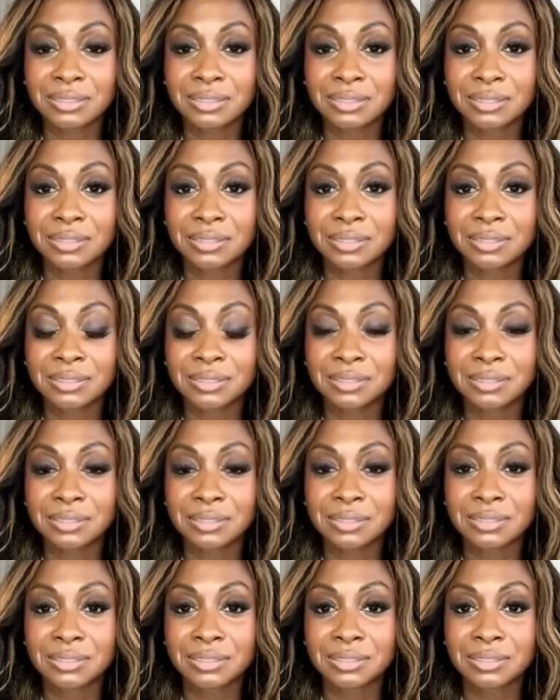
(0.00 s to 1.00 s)

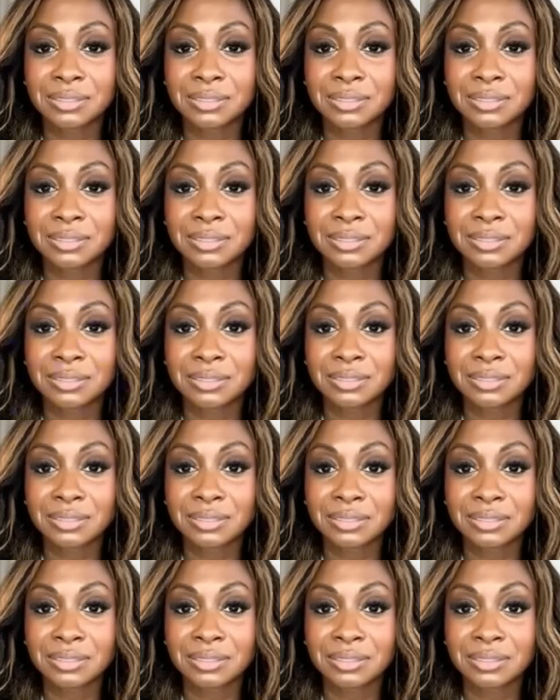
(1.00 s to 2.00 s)

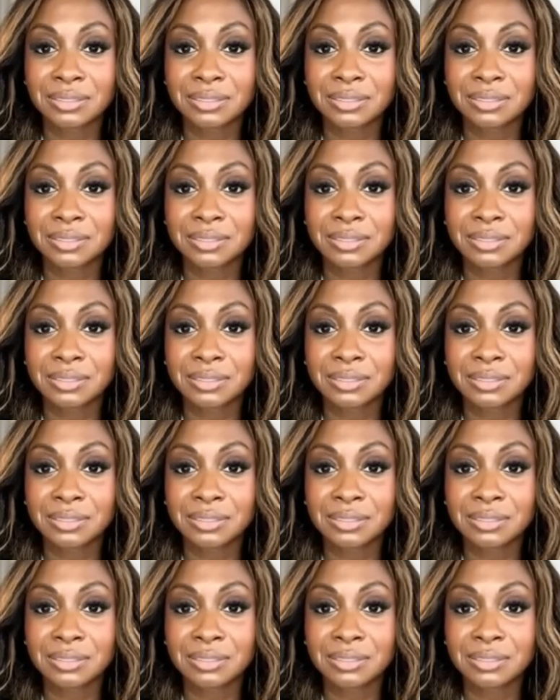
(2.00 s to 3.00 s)

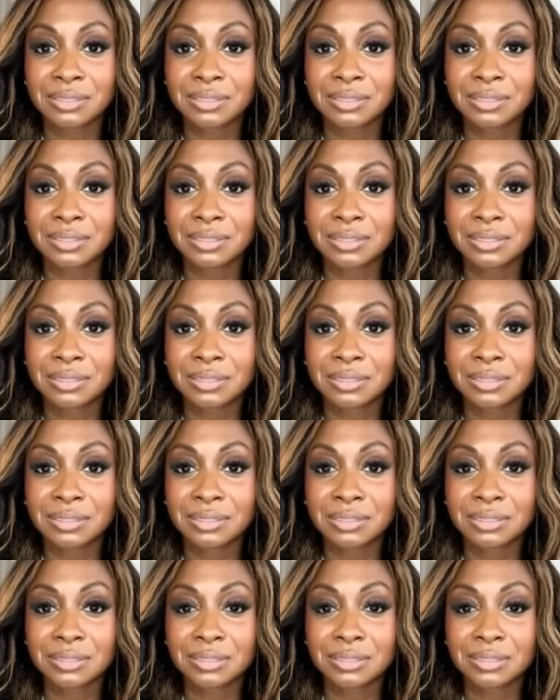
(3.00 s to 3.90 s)
No words are spoken by the person on screen.